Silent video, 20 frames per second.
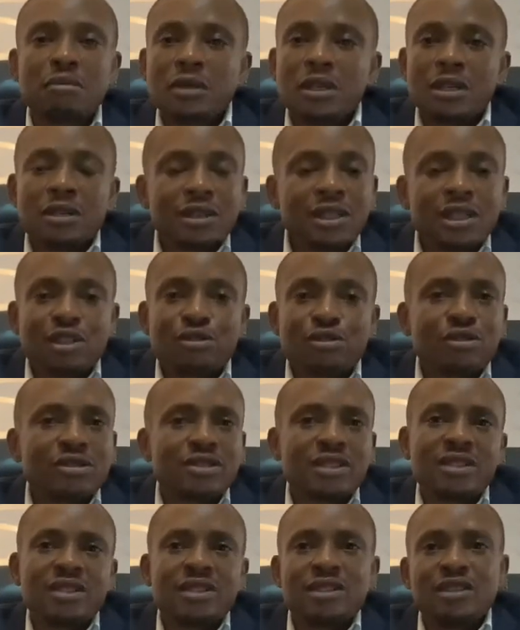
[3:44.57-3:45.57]
they
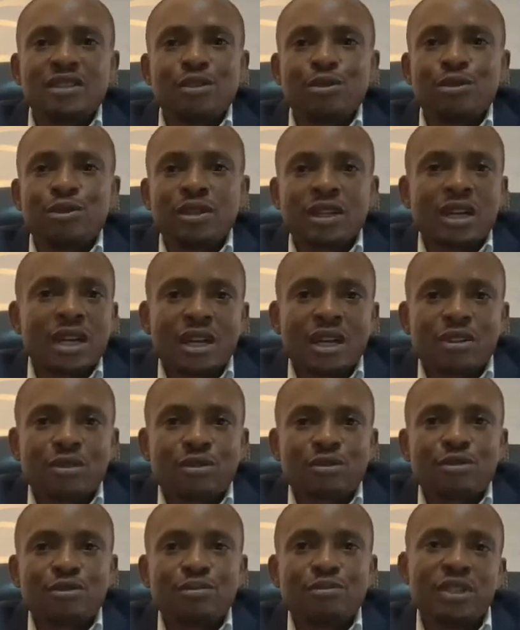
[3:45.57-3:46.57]
trust the CEO, he can
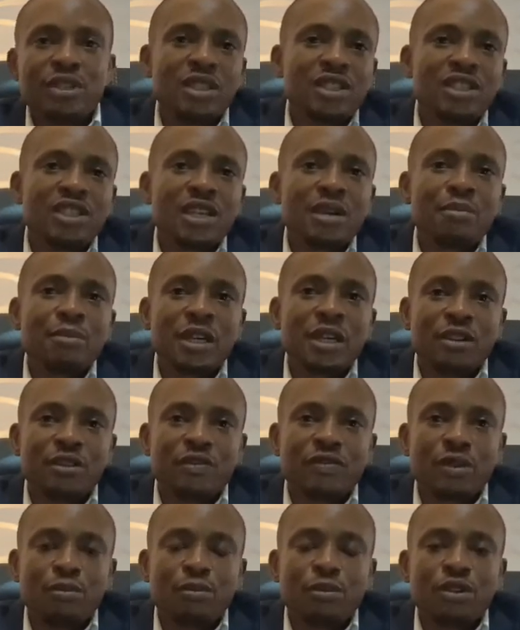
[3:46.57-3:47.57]
also be the chairman
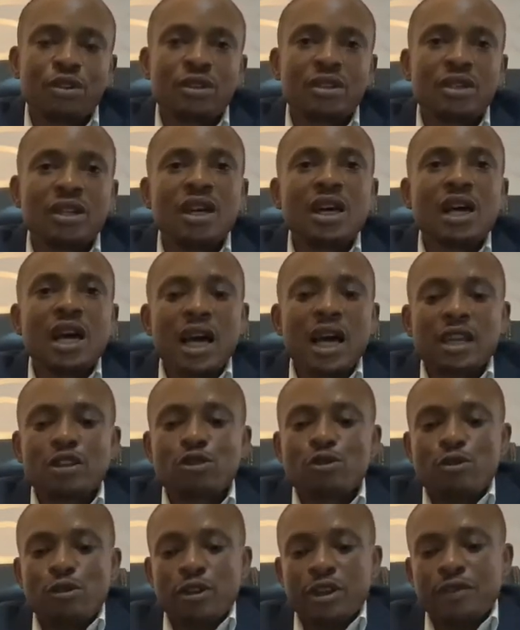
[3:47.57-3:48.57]
of the board. And
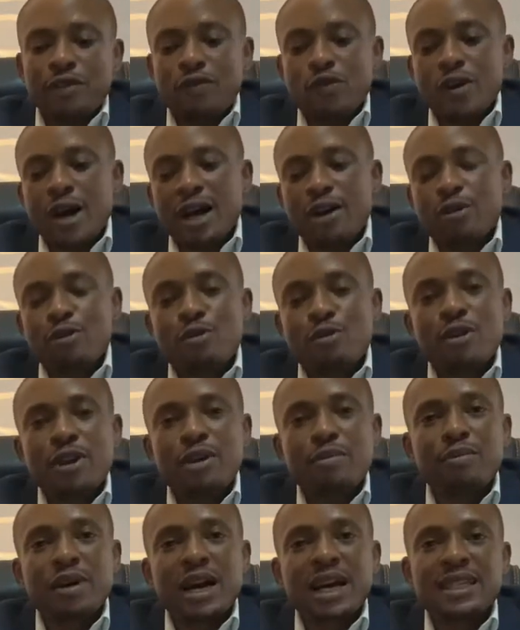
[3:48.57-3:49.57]
so if you are
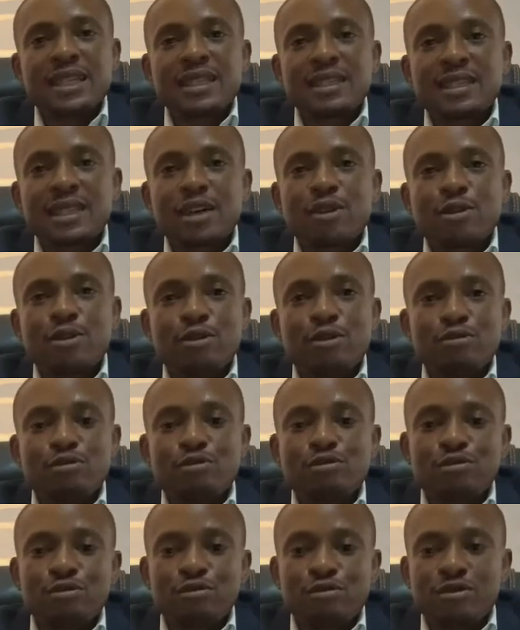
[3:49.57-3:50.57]
going by the second
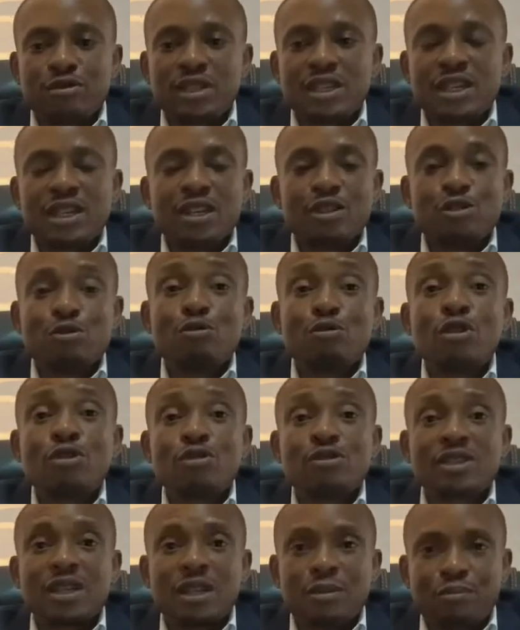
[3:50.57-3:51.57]
rule to say you want
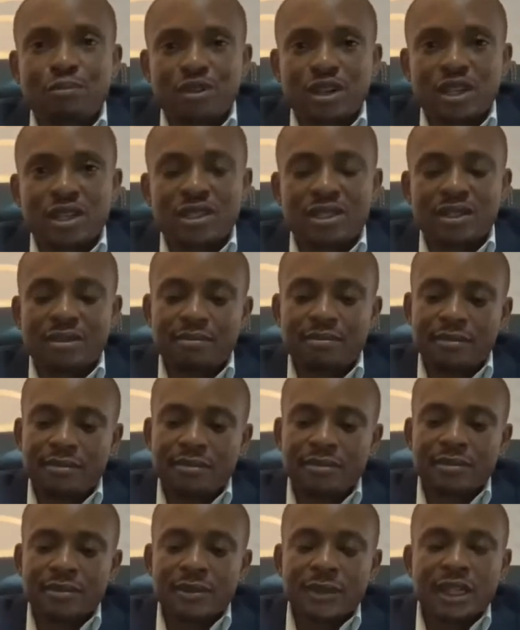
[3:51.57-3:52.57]
to separate,
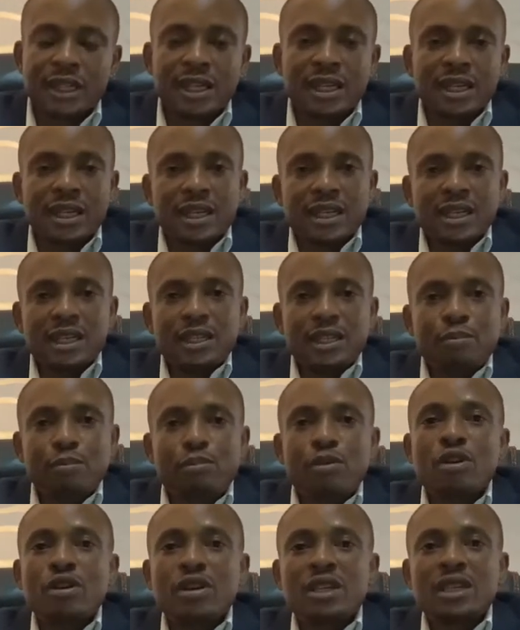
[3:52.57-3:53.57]
the
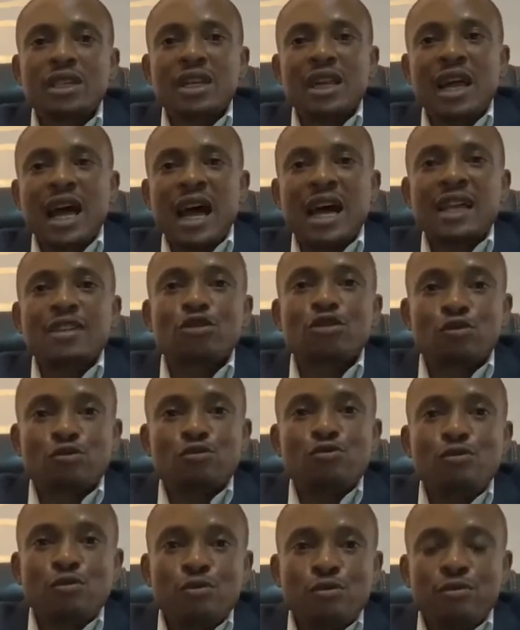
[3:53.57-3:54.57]
board has
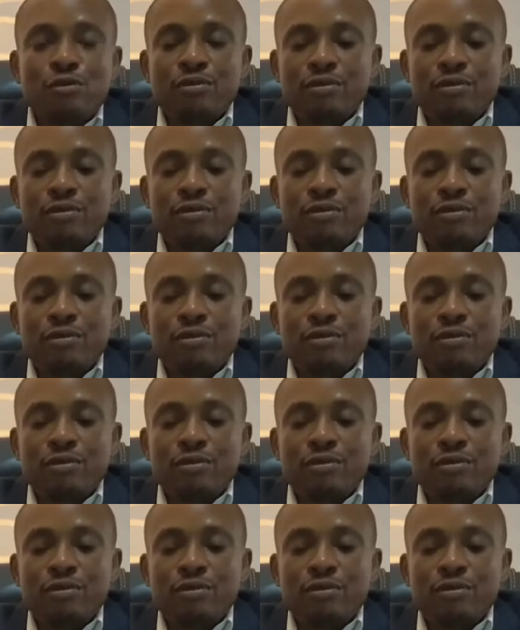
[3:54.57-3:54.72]
two